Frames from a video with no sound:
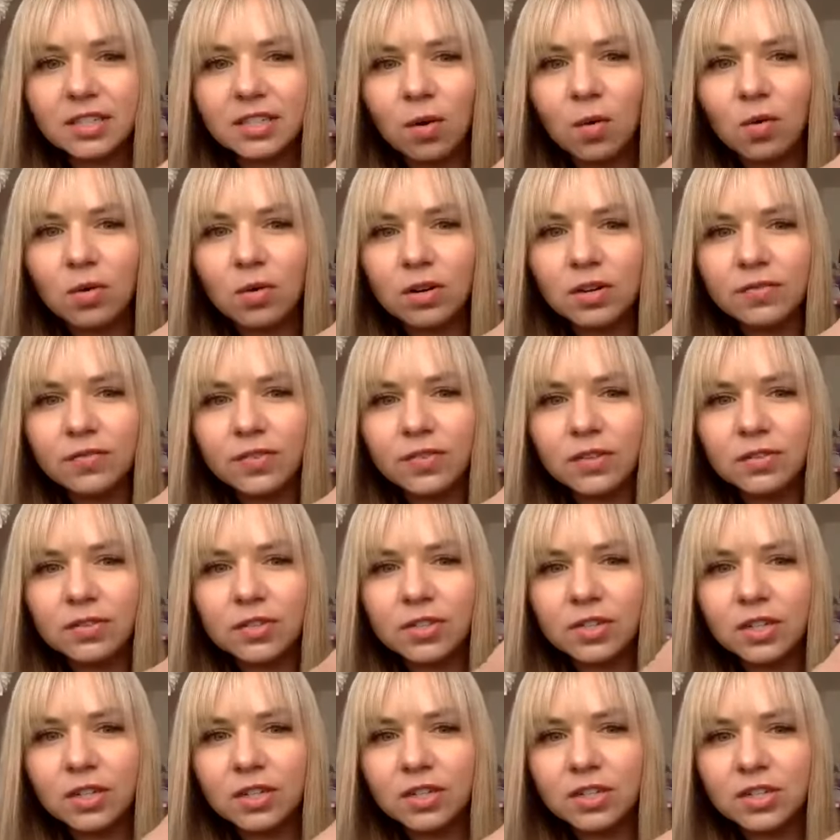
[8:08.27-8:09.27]
or if you
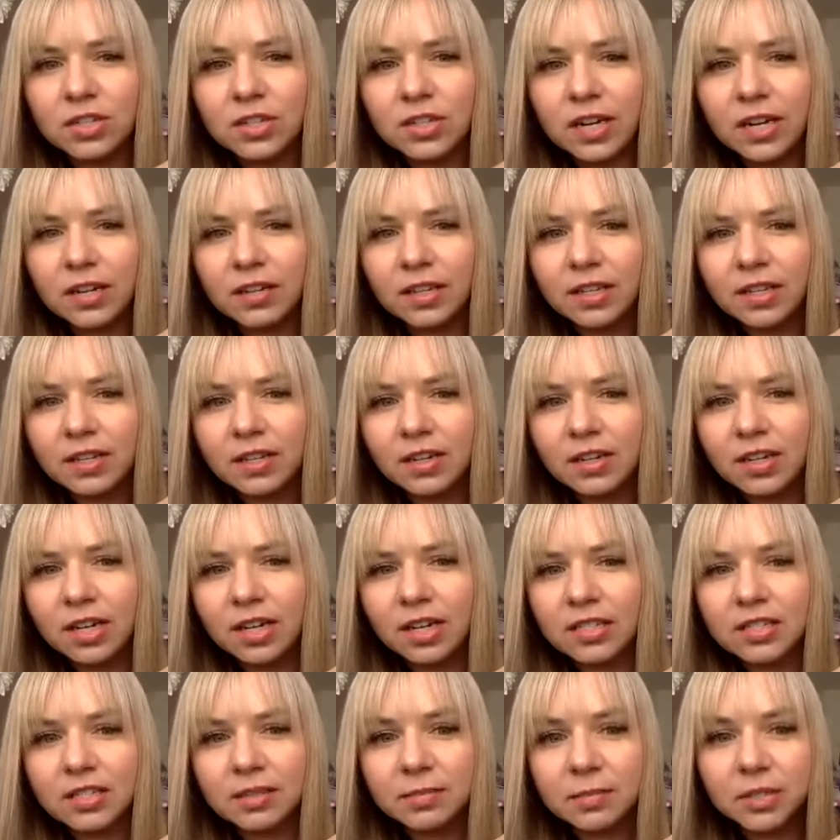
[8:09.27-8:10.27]
search nailing your
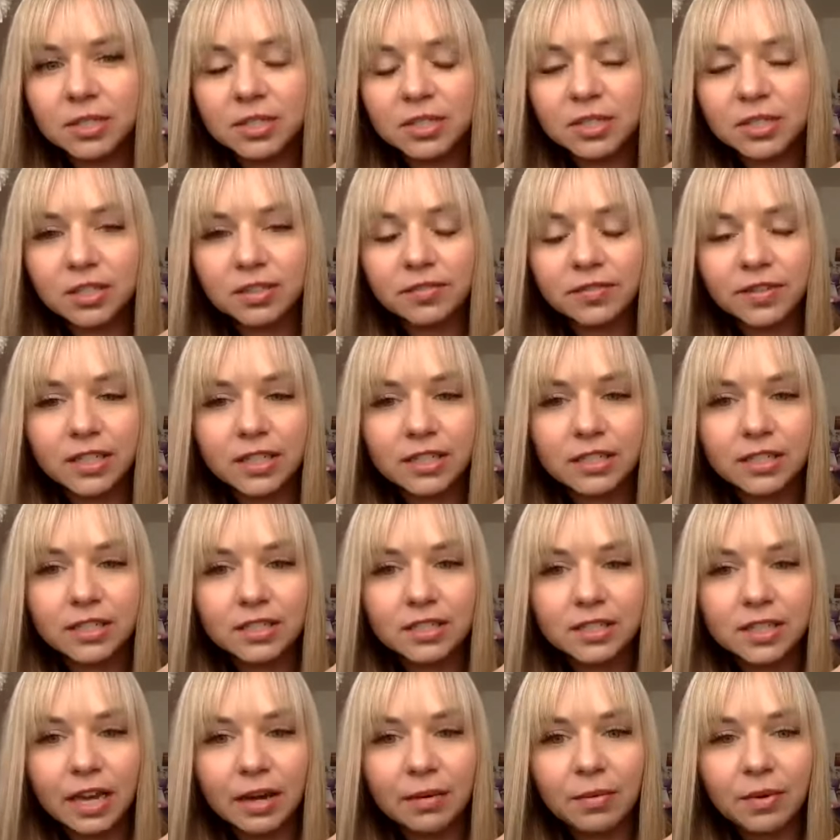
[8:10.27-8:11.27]
customer
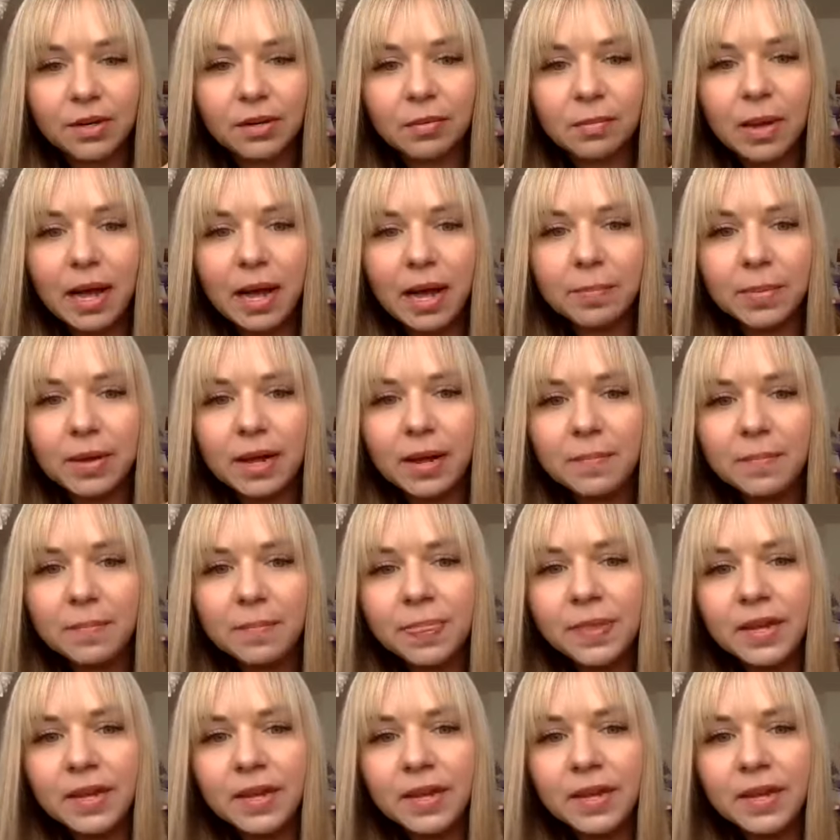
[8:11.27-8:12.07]
service, that one will pop up.